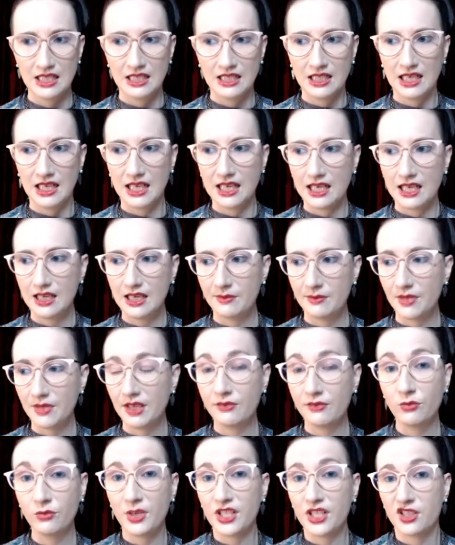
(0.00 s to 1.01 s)
um, of
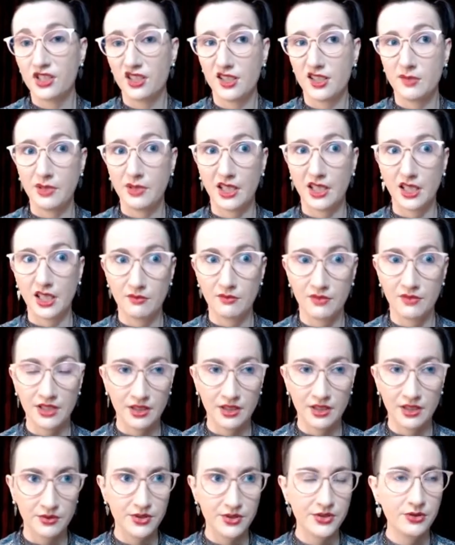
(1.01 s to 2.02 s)
which has become, you know,
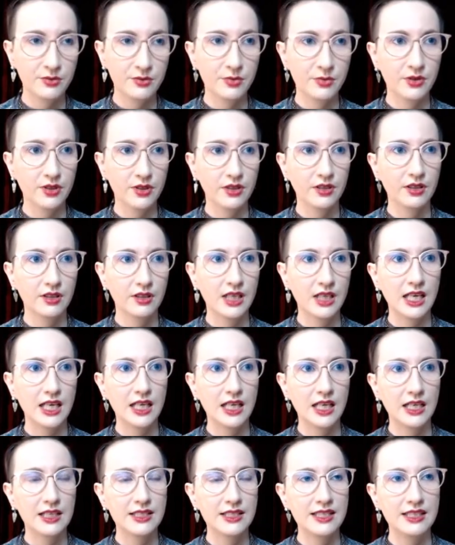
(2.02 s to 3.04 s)
super
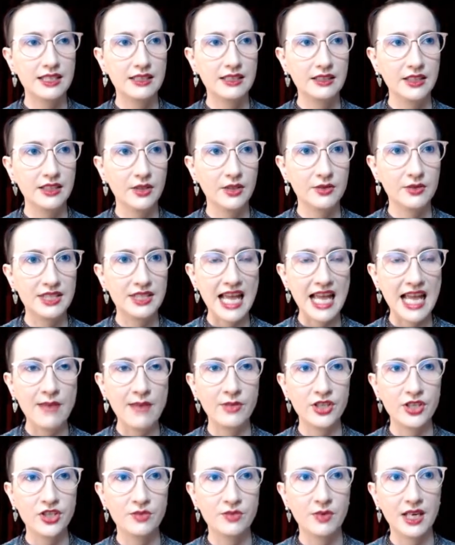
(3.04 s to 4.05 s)
uh, you know,
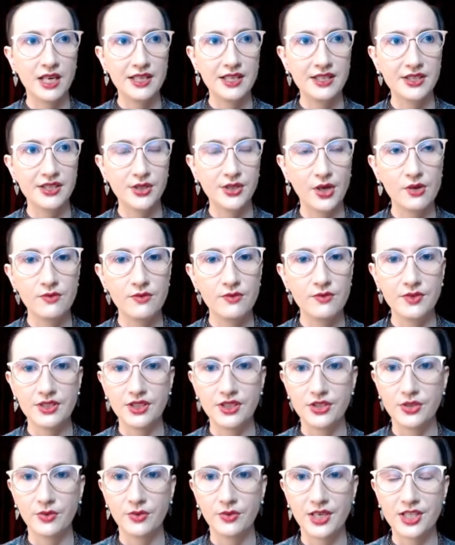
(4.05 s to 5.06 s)
damaged by this COVID
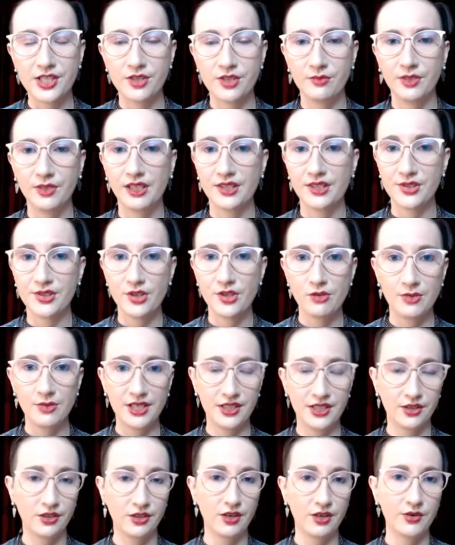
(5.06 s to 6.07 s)
situation, because nobody
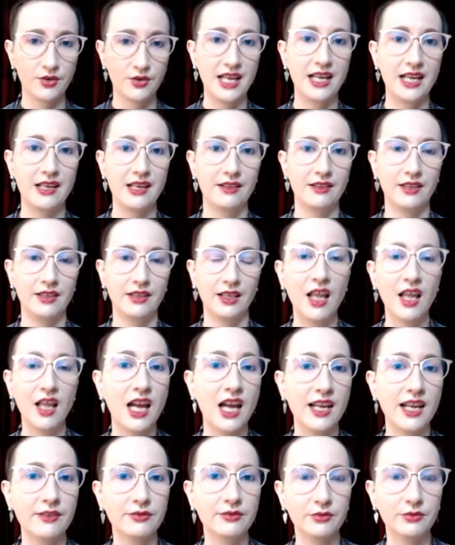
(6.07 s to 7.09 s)
can go to anything
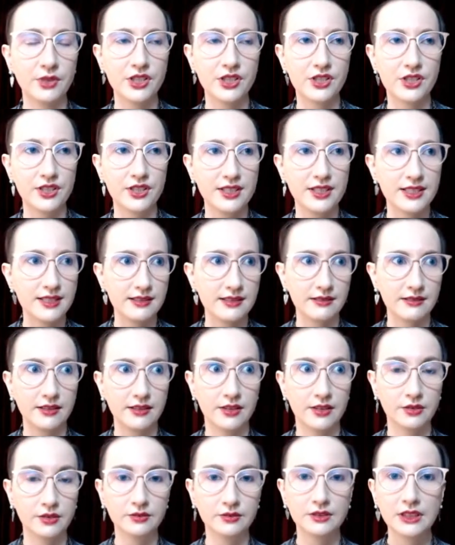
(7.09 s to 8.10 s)
live, which is, you
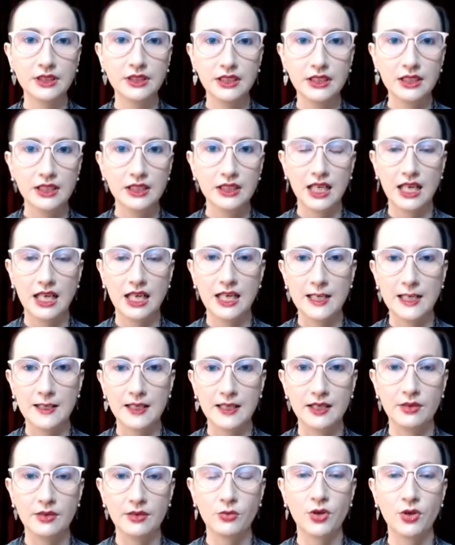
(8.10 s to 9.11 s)
know.
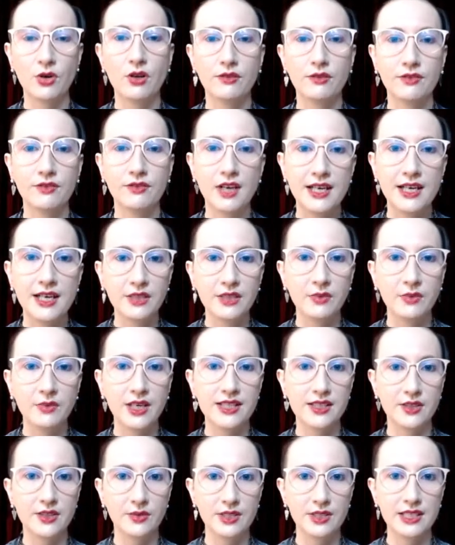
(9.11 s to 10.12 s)
Uh, we're all finding ways
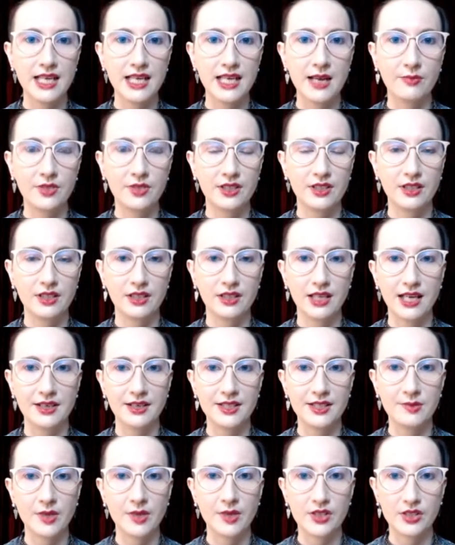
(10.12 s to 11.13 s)
to adapt to that,
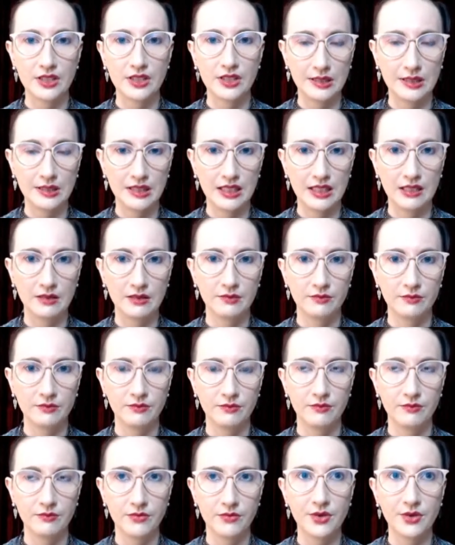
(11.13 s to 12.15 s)
especially um,
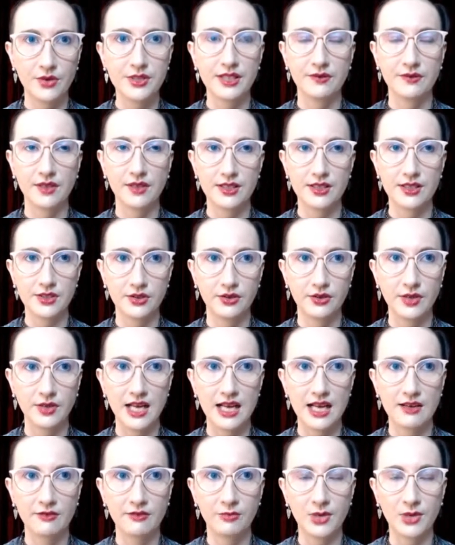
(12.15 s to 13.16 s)
those of us who
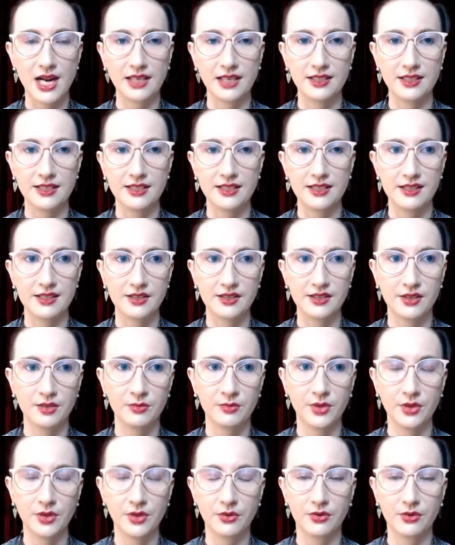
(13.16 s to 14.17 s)
have practices that are
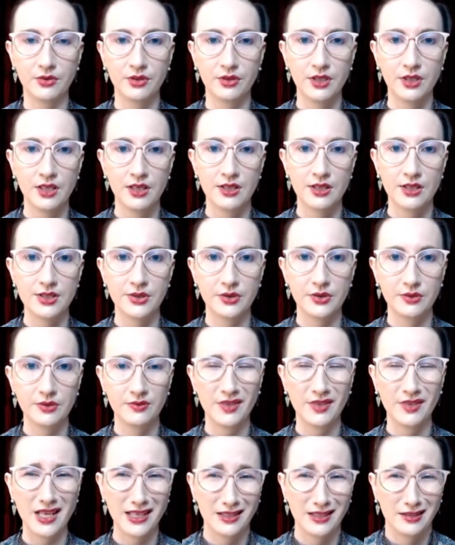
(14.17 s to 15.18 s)
both sort of
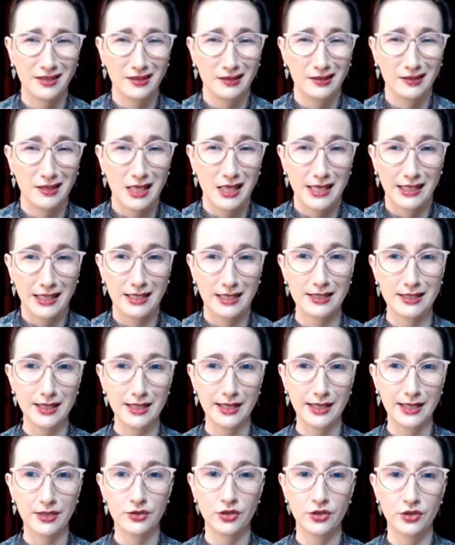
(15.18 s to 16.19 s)
like, I guess,
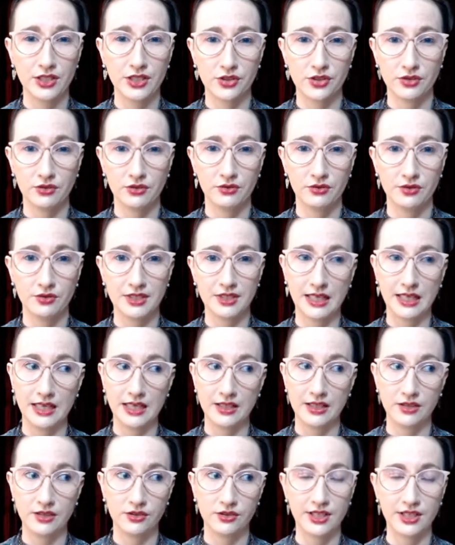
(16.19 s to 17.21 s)
like a traditional
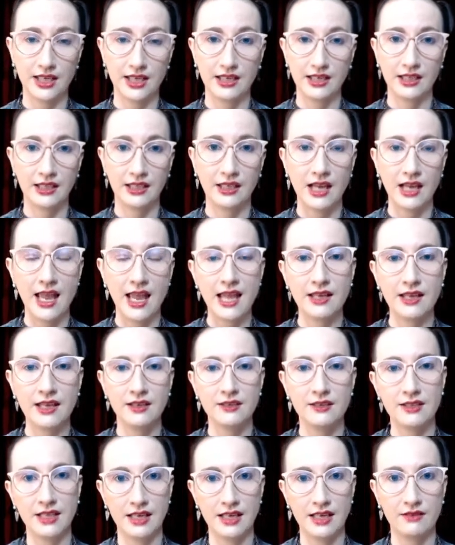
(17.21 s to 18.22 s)
stage setting and
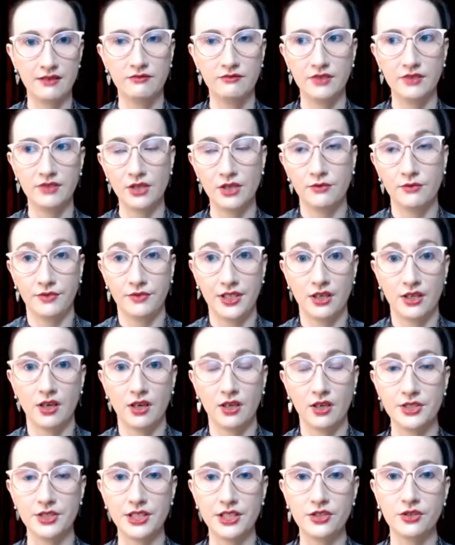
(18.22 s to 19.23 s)
then, you know, V R
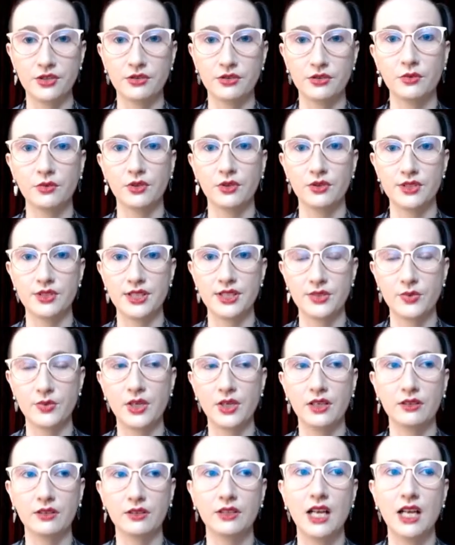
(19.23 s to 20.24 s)
or digital worlds as
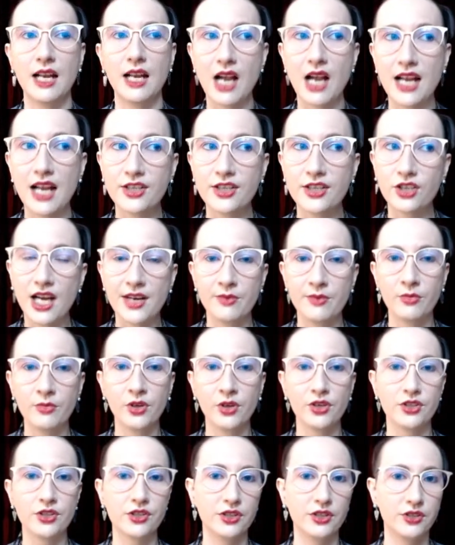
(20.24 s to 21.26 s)
well. I, I try to
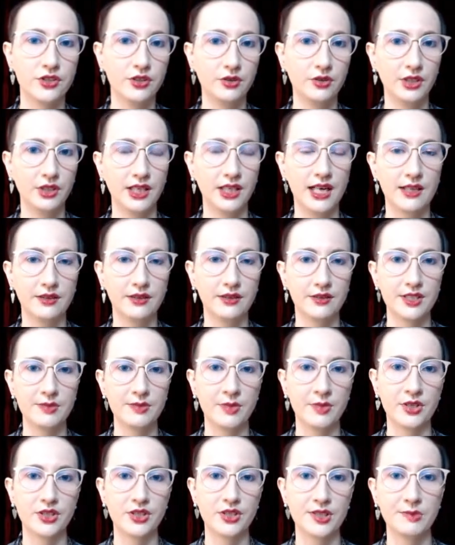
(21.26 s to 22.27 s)
merge the two together as
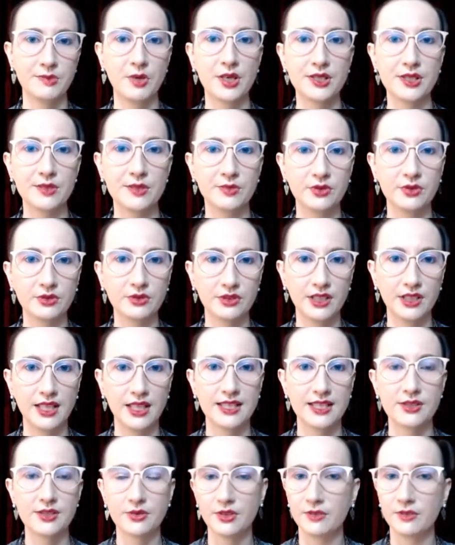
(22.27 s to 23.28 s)
much as possible, and
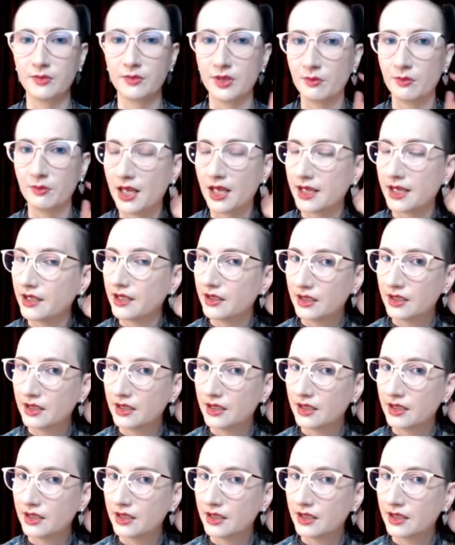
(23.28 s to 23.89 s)
that's sort of been my